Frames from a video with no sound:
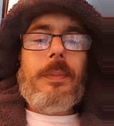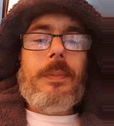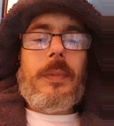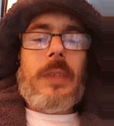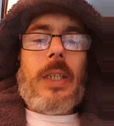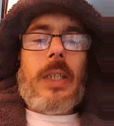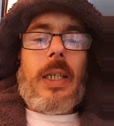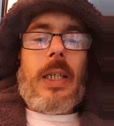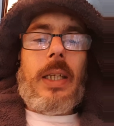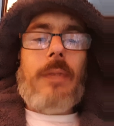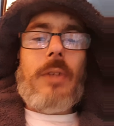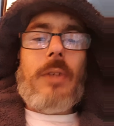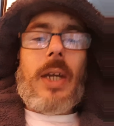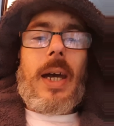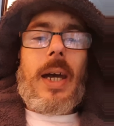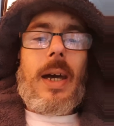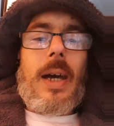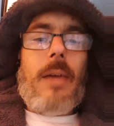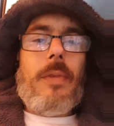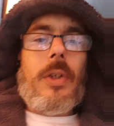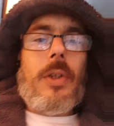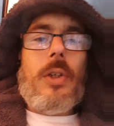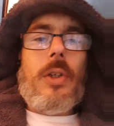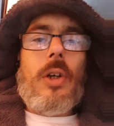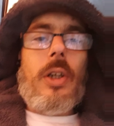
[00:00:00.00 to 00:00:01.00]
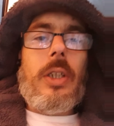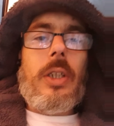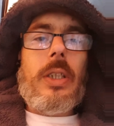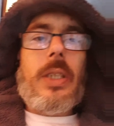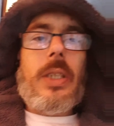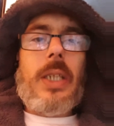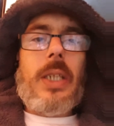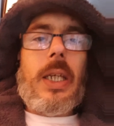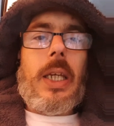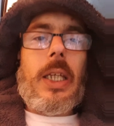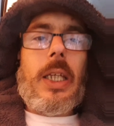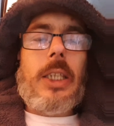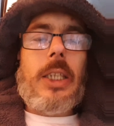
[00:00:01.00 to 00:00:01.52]
And if you haven't got your
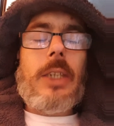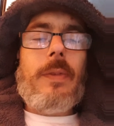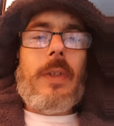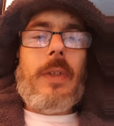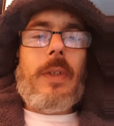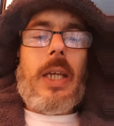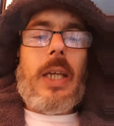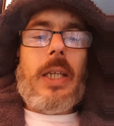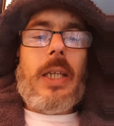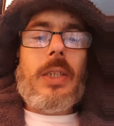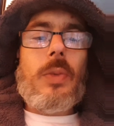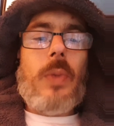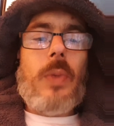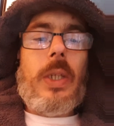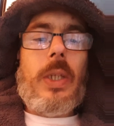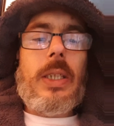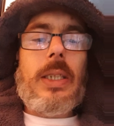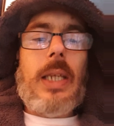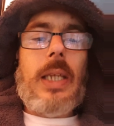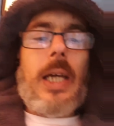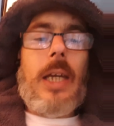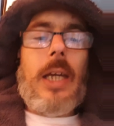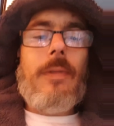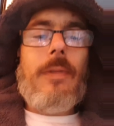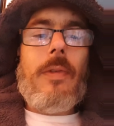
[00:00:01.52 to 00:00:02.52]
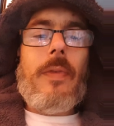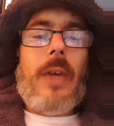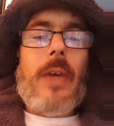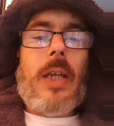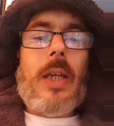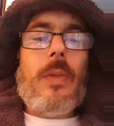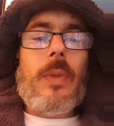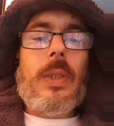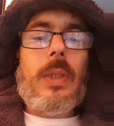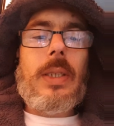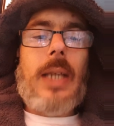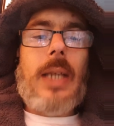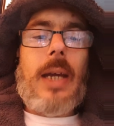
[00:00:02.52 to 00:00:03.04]
tickets for next week's live event
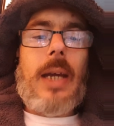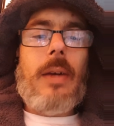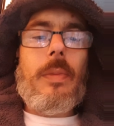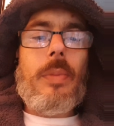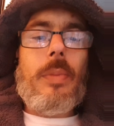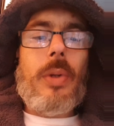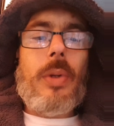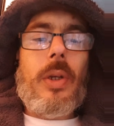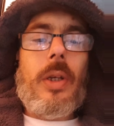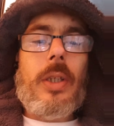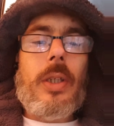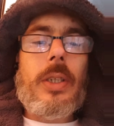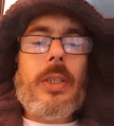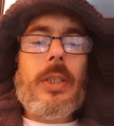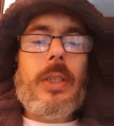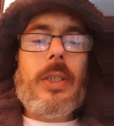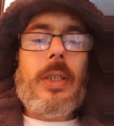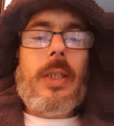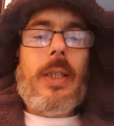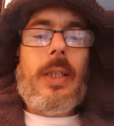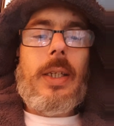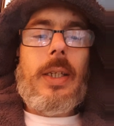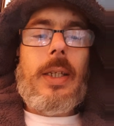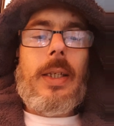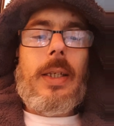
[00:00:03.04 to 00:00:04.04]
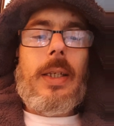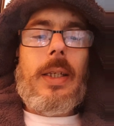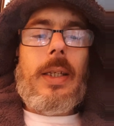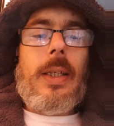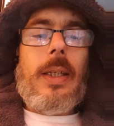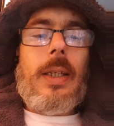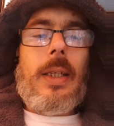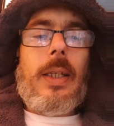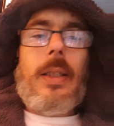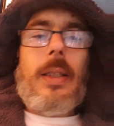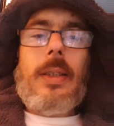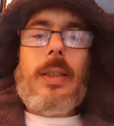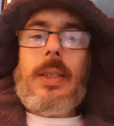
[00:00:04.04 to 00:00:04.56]
with Darren Purse,
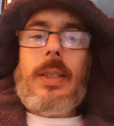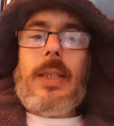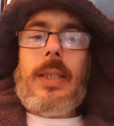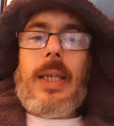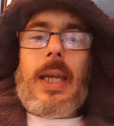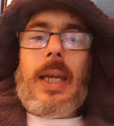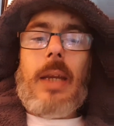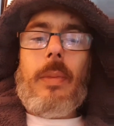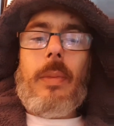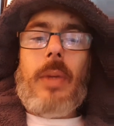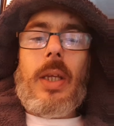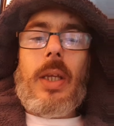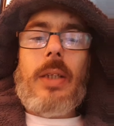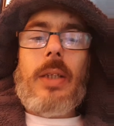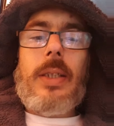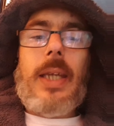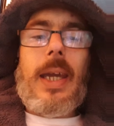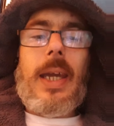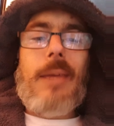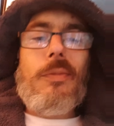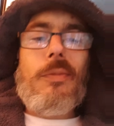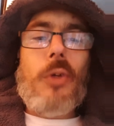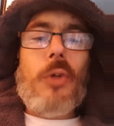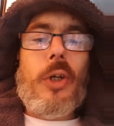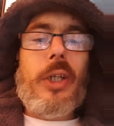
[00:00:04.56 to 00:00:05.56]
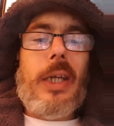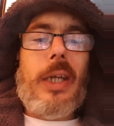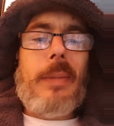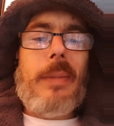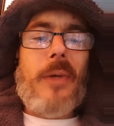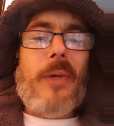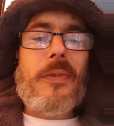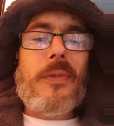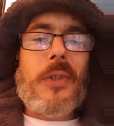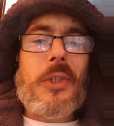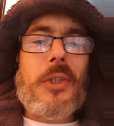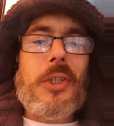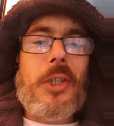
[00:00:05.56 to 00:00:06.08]
get them in. Yeah, Roy, I'm
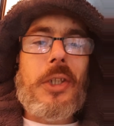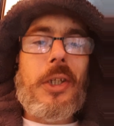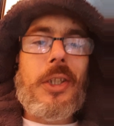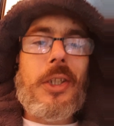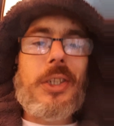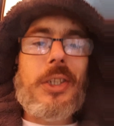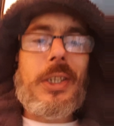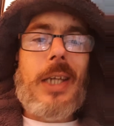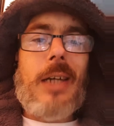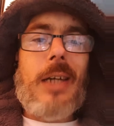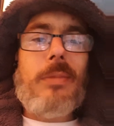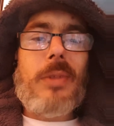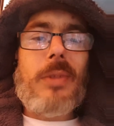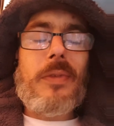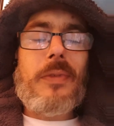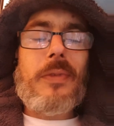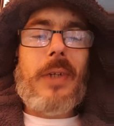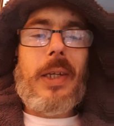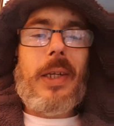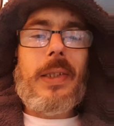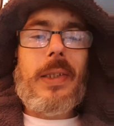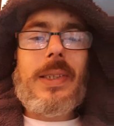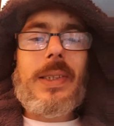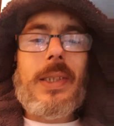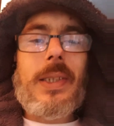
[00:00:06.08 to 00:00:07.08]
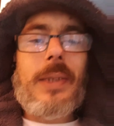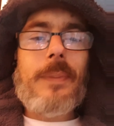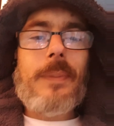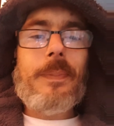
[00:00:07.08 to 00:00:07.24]
off to church now, my friend.